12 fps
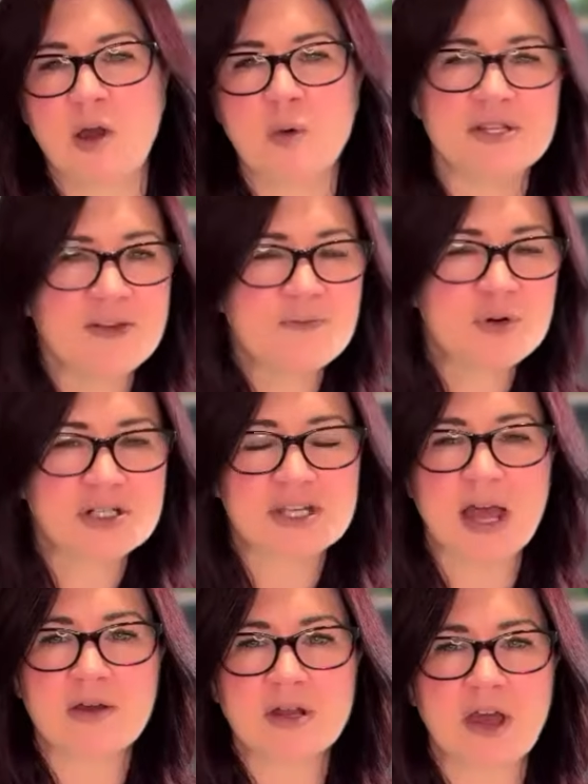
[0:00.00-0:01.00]
Once I've put
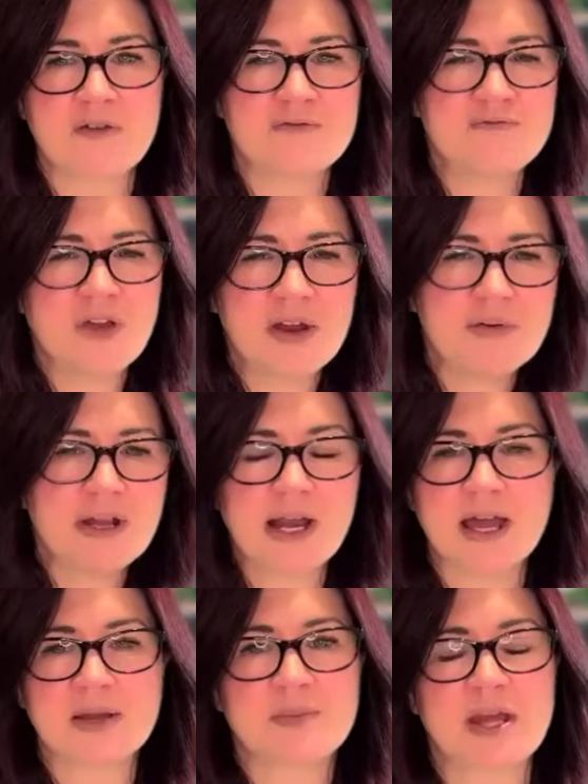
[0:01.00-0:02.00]
down a very
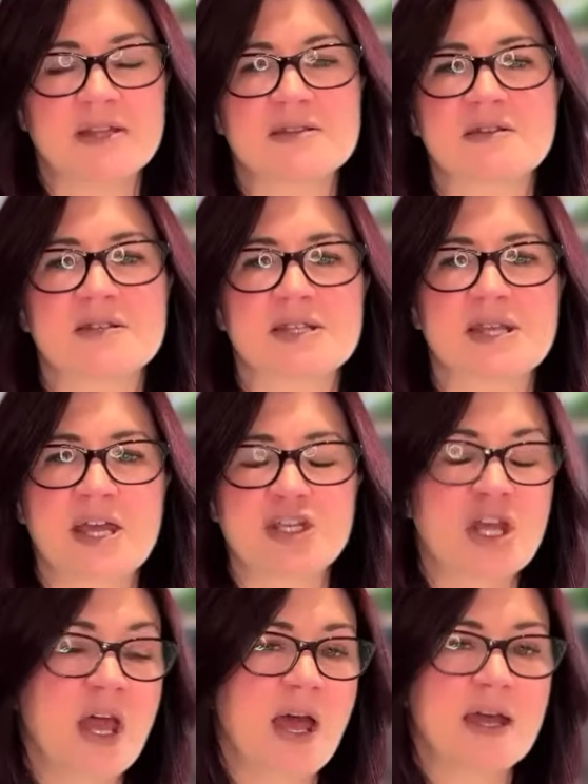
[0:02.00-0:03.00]
light pencil
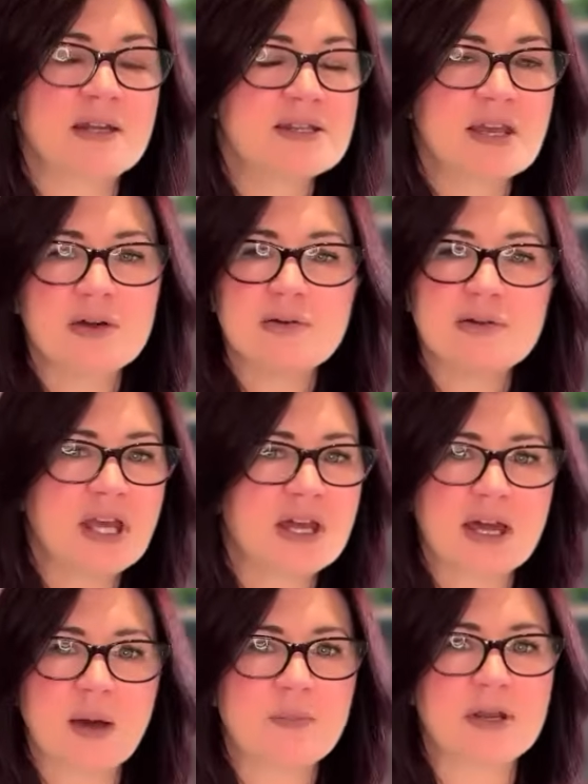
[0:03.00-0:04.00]
sketch, and it's only a
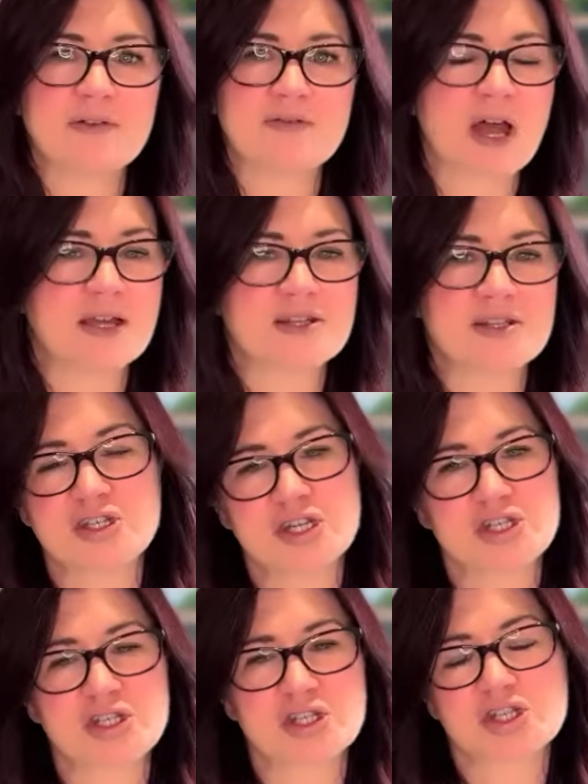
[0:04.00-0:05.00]
couple of lines
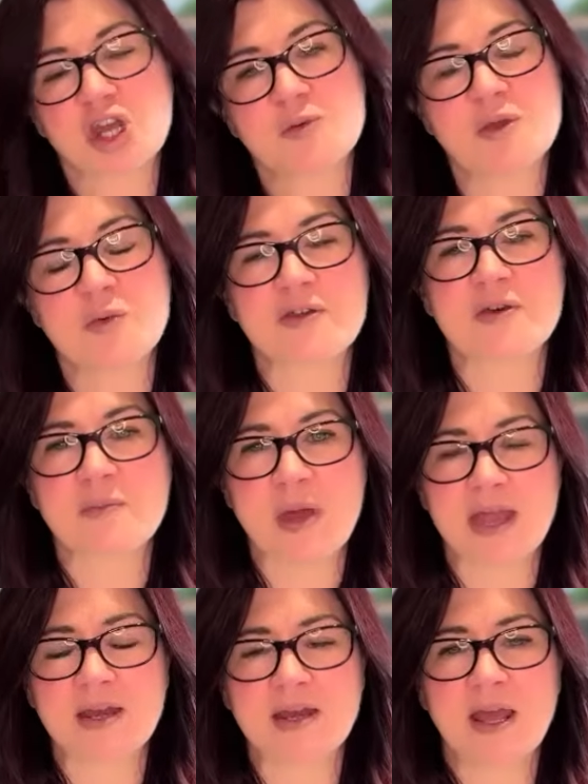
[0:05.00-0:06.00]
just to show me where the
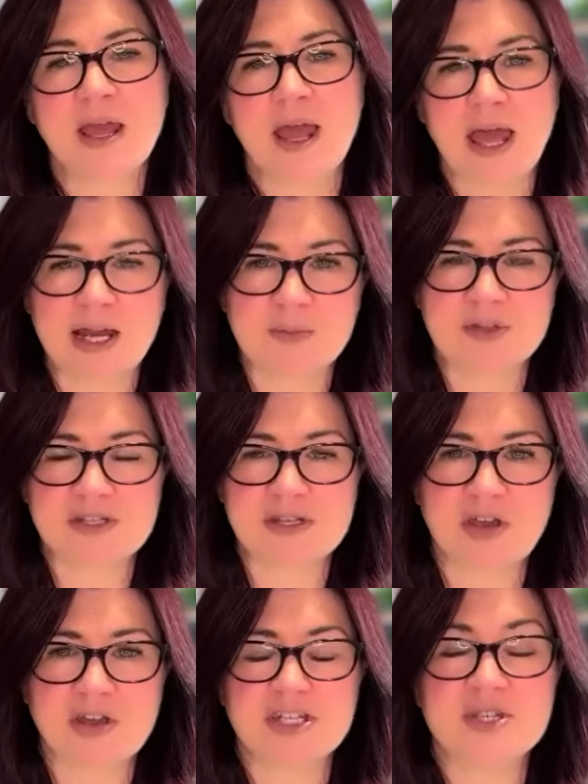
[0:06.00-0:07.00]
main elements are
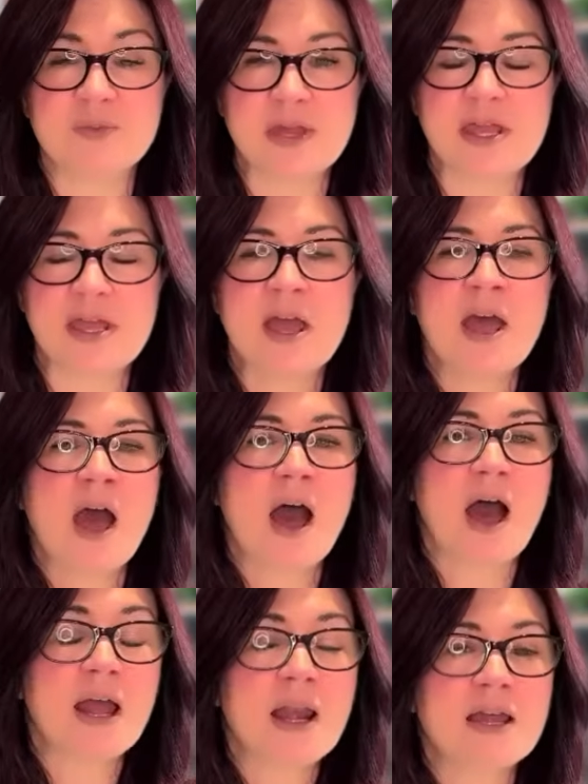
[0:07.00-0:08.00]
going to be,
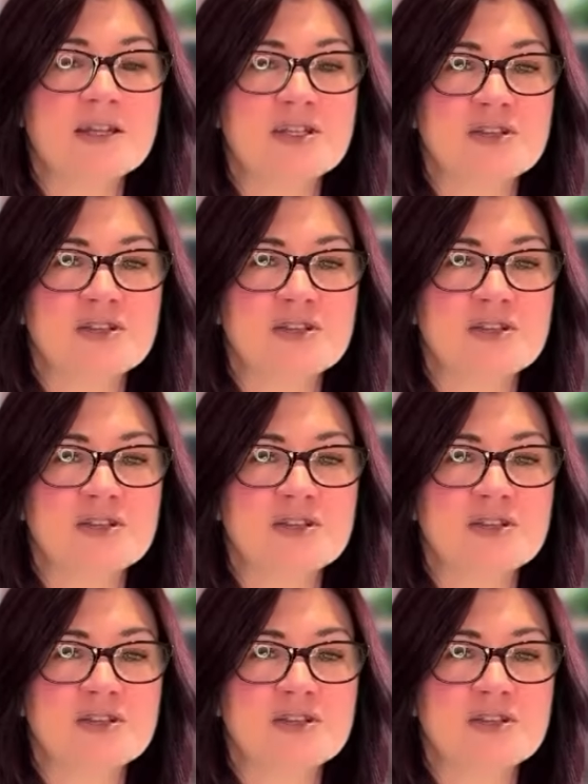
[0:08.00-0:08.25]
I like